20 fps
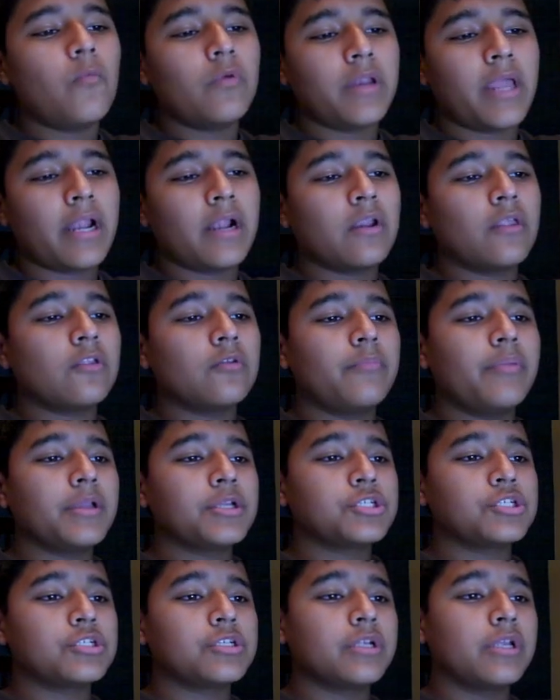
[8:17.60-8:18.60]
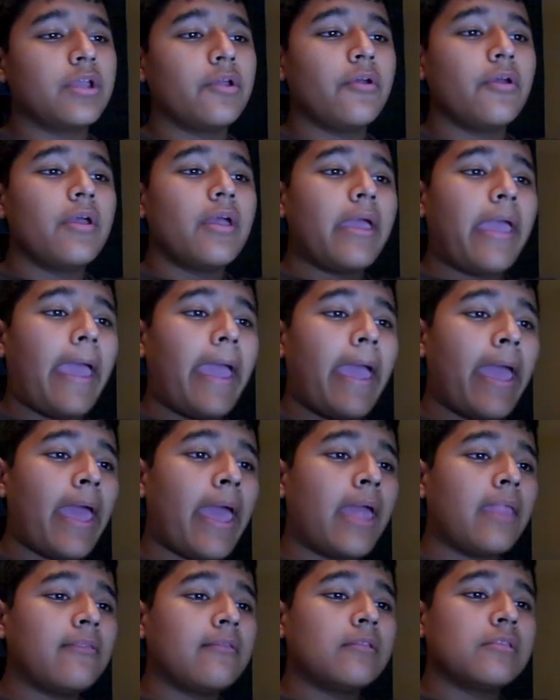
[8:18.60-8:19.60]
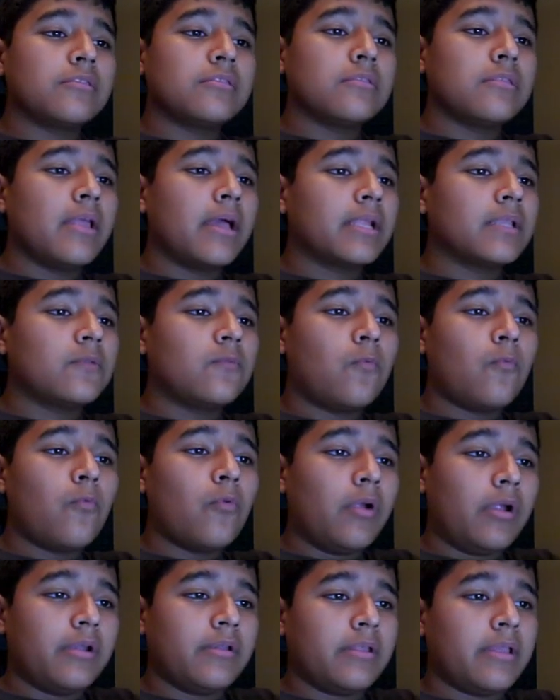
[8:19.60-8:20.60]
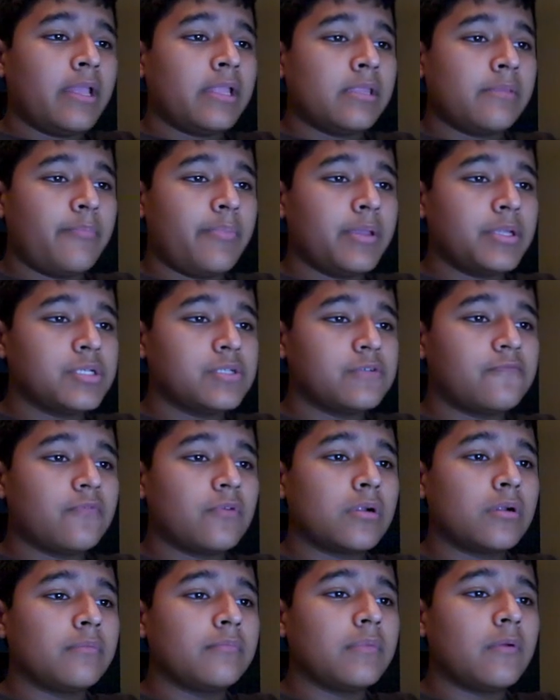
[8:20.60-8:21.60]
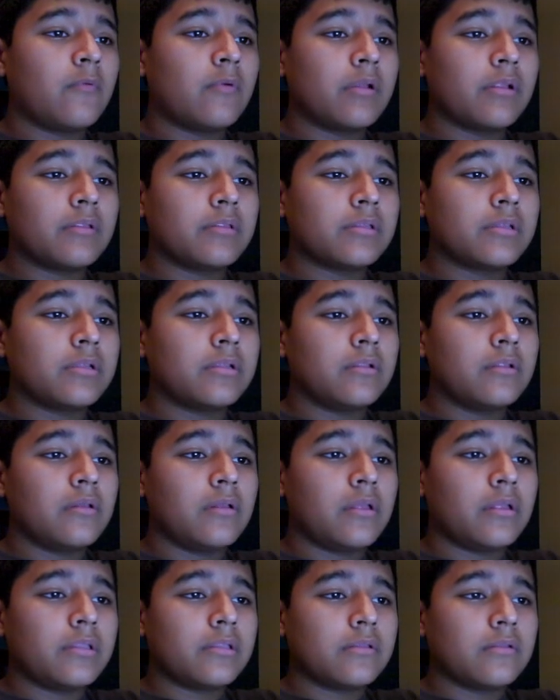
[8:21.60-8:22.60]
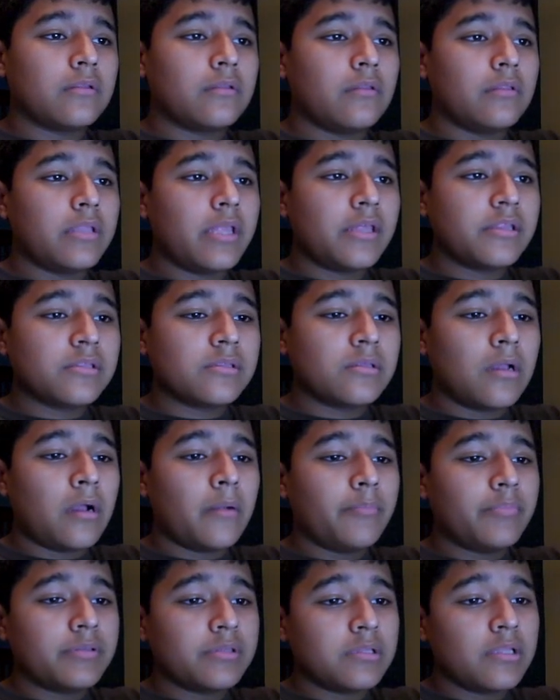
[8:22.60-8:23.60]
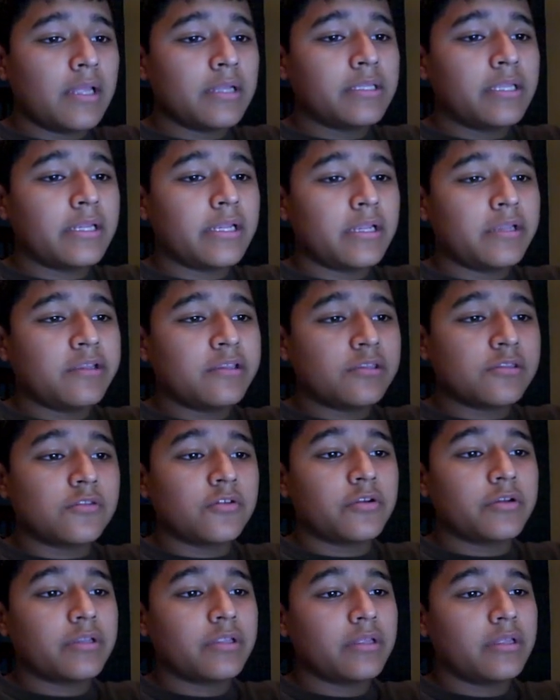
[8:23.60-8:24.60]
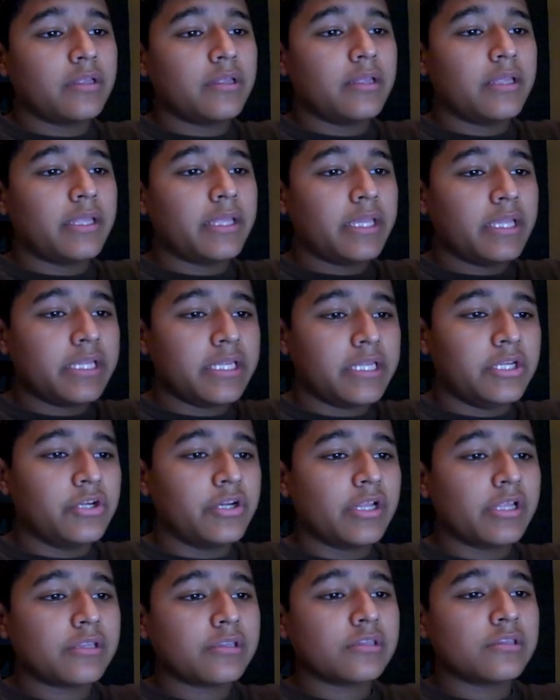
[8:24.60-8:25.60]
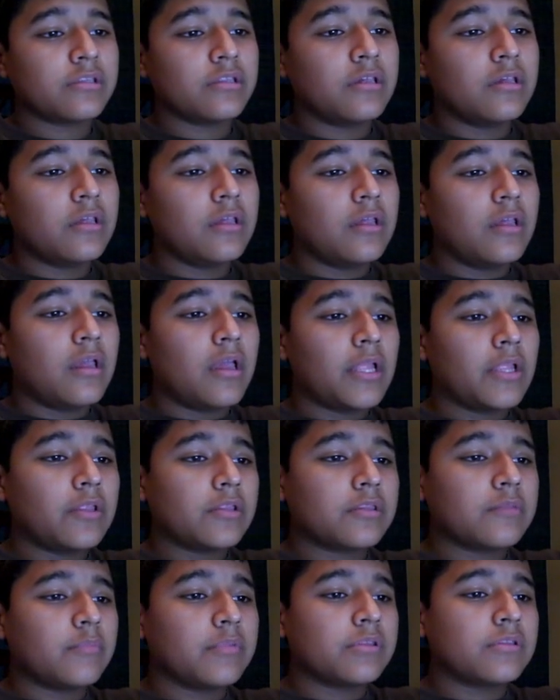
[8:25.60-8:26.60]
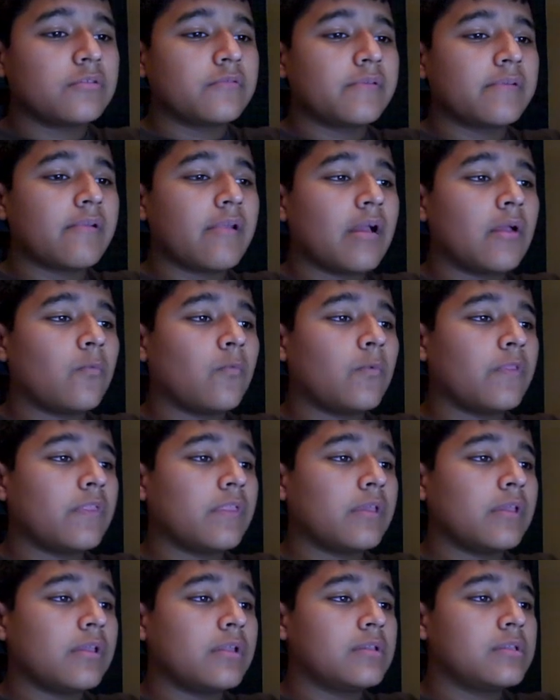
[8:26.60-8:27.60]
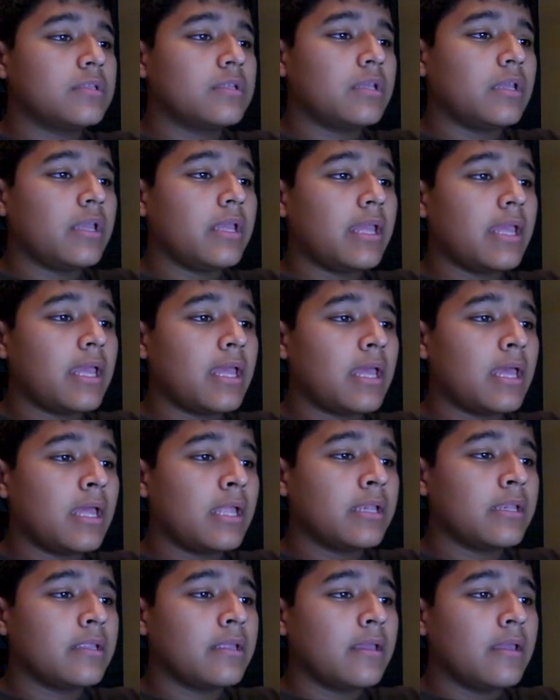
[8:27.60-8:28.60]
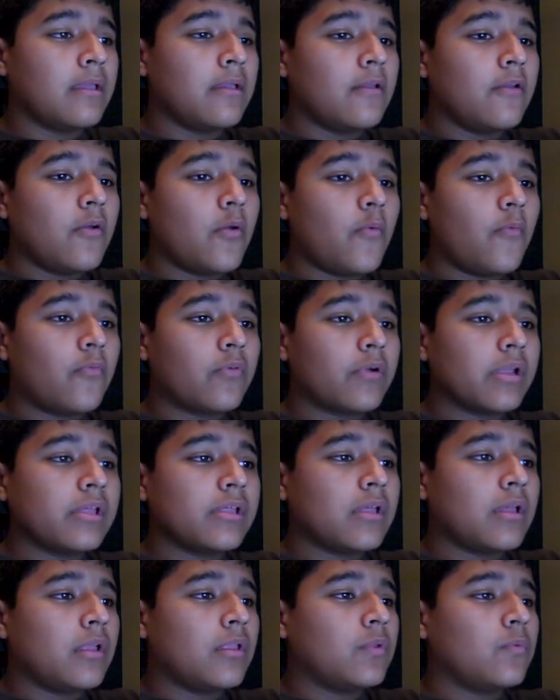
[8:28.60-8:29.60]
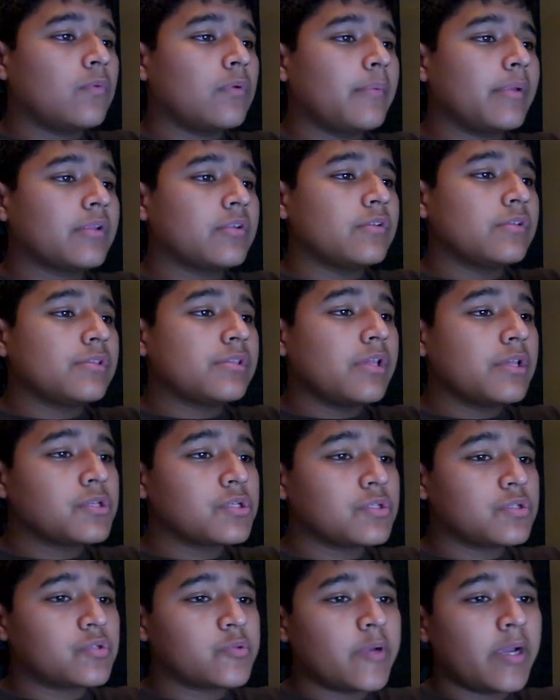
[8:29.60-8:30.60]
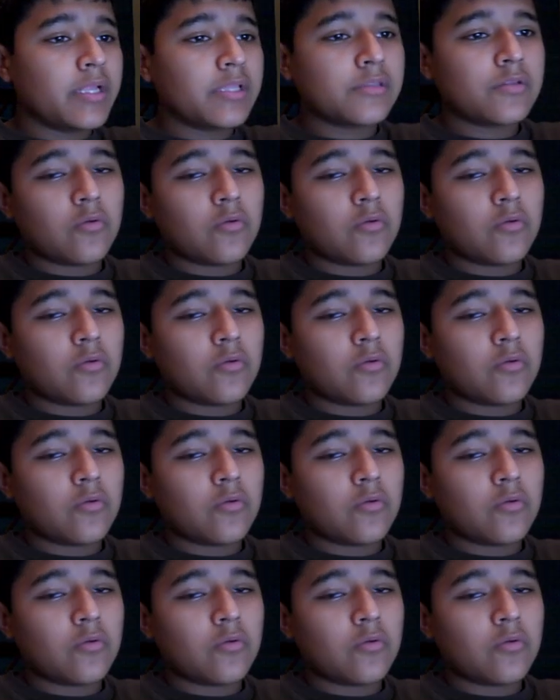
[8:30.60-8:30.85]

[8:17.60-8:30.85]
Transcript: We'll add another picture, and you can select where to get the picture from. I want to desktop, select it, and insert. Here it is. Just messing around with it, and. For, uh, you want to make transitions, right?